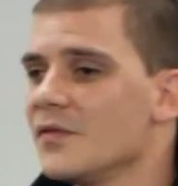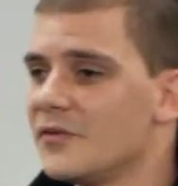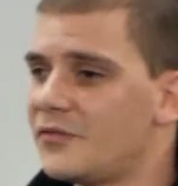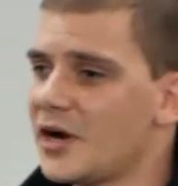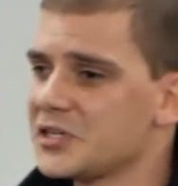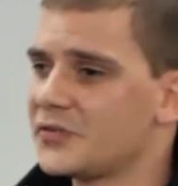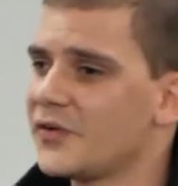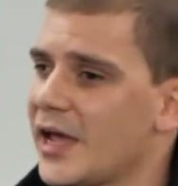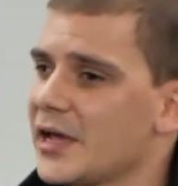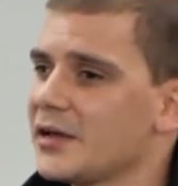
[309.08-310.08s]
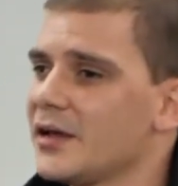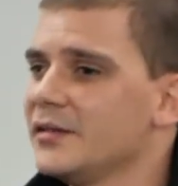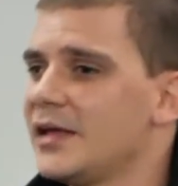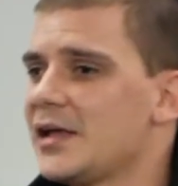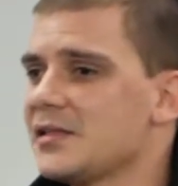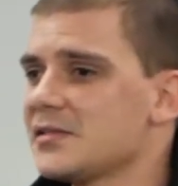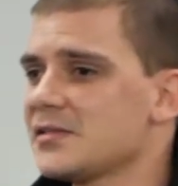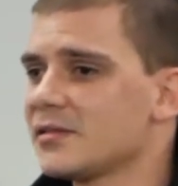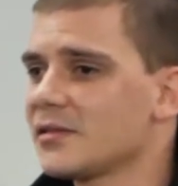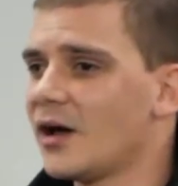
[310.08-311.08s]
The first thing that
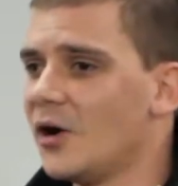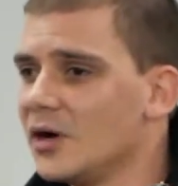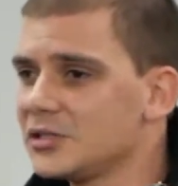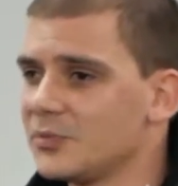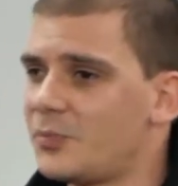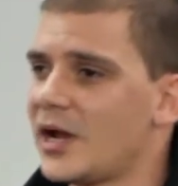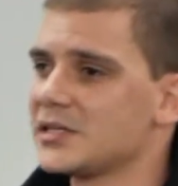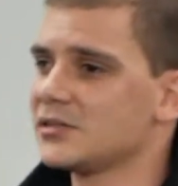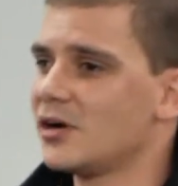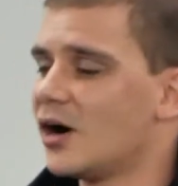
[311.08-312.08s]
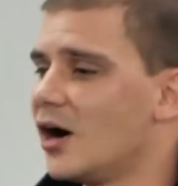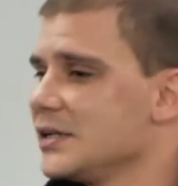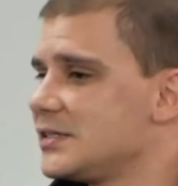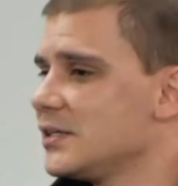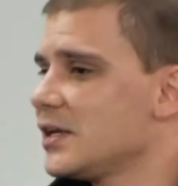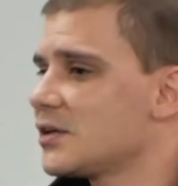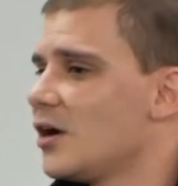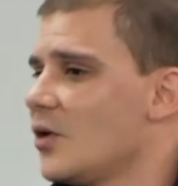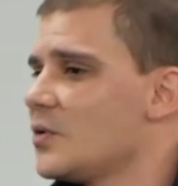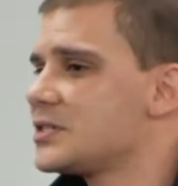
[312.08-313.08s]
I want to press on our hearts, and that
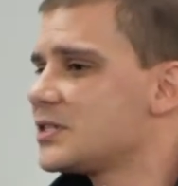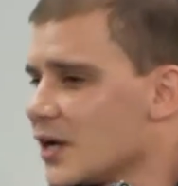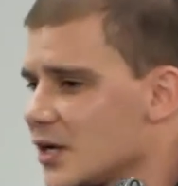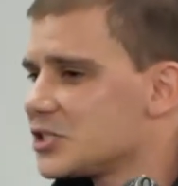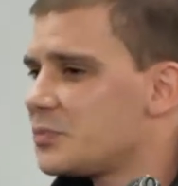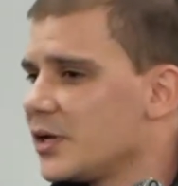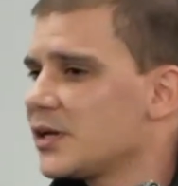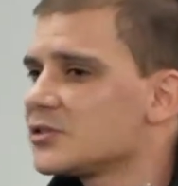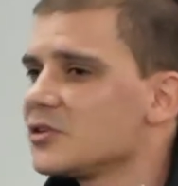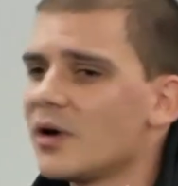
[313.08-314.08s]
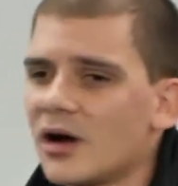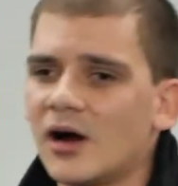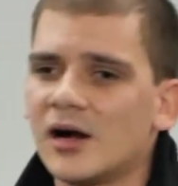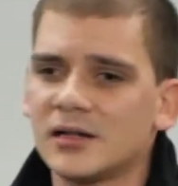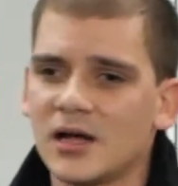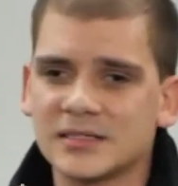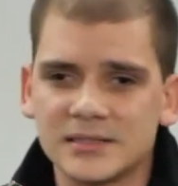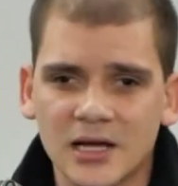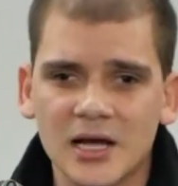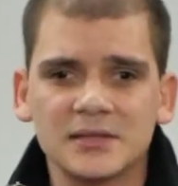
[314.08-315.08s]
God was speaking to my heart last
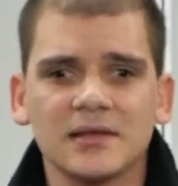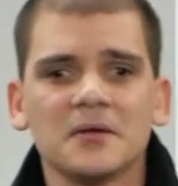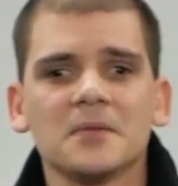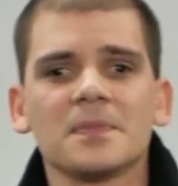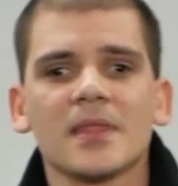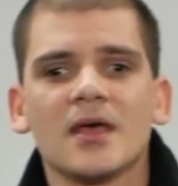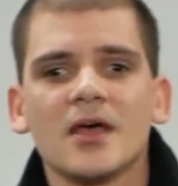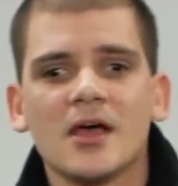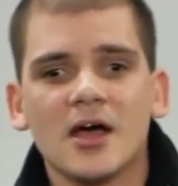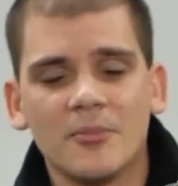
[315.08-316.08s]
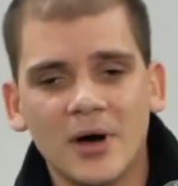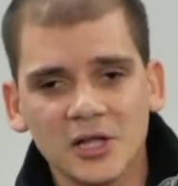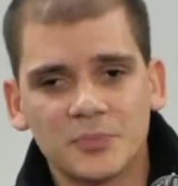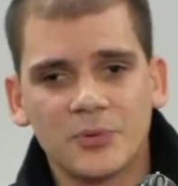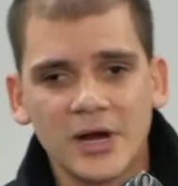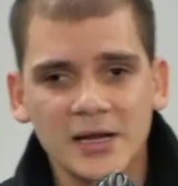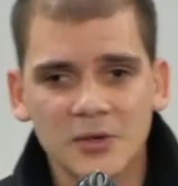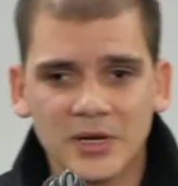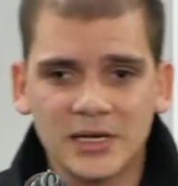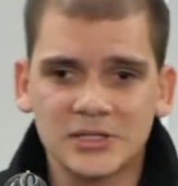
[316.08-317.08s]
night about prayer
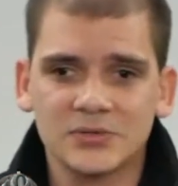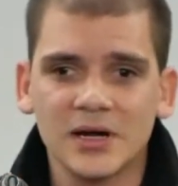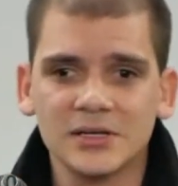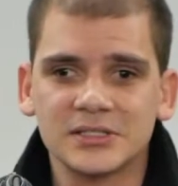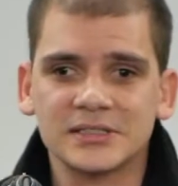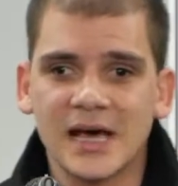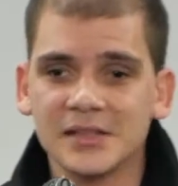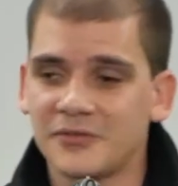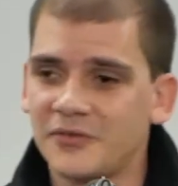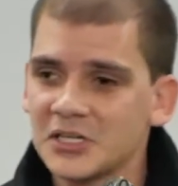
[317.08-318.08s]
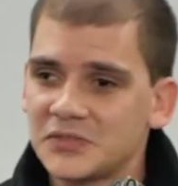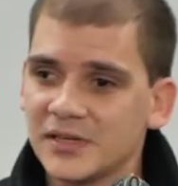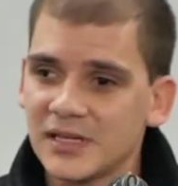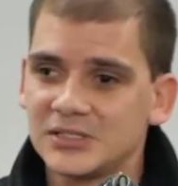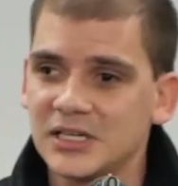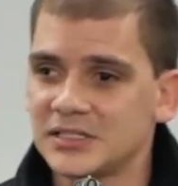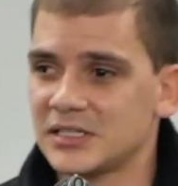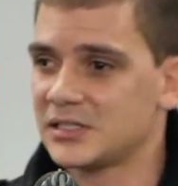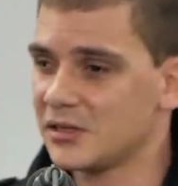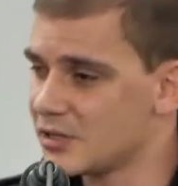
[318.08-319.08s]
that we need to understand the first thing that
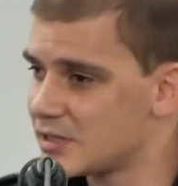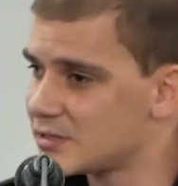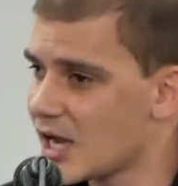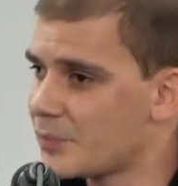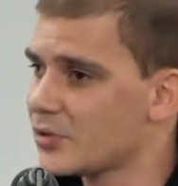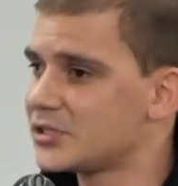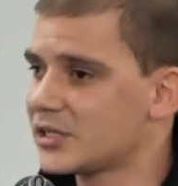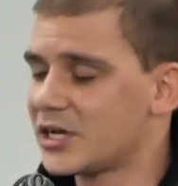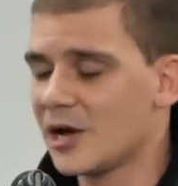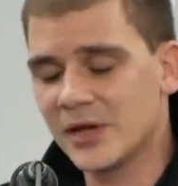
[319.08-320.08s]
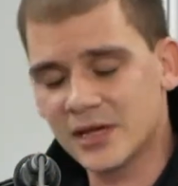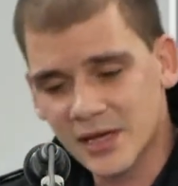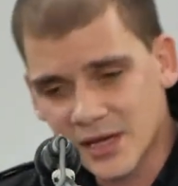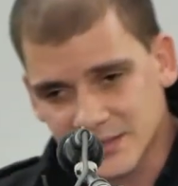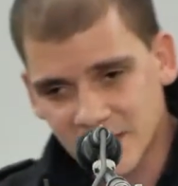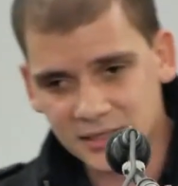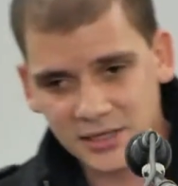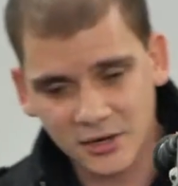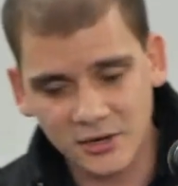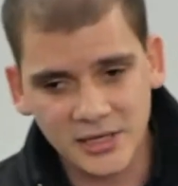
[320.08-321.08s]
jesus uh, the disciples are coming they
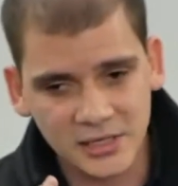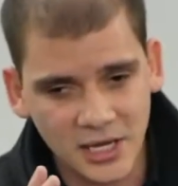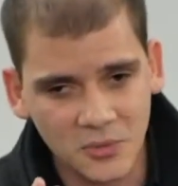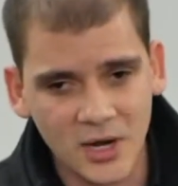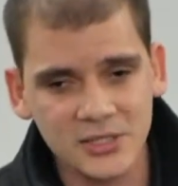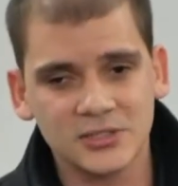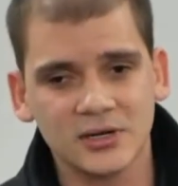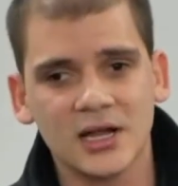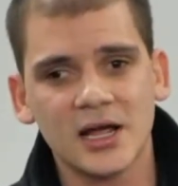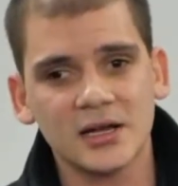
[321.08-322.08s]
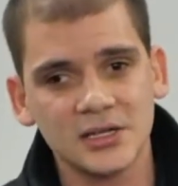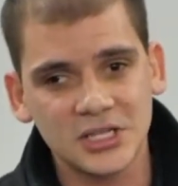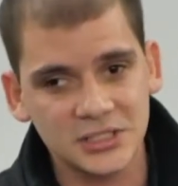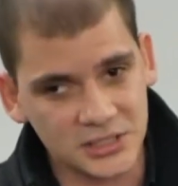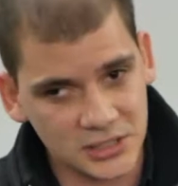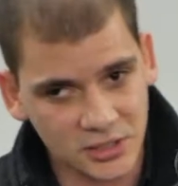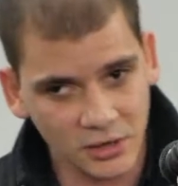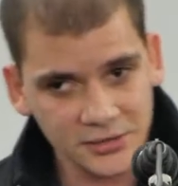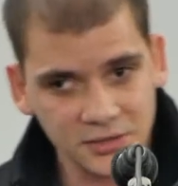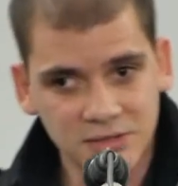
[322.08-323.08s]
you know they, they want to learn and jesus is
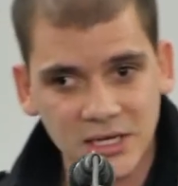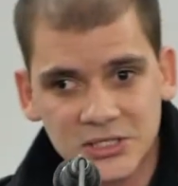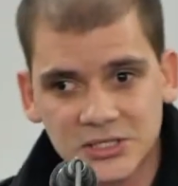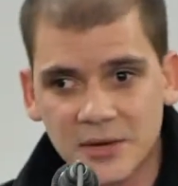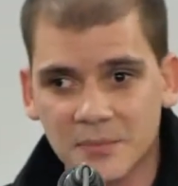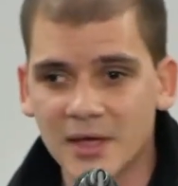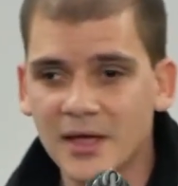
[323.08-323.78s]
going to teach them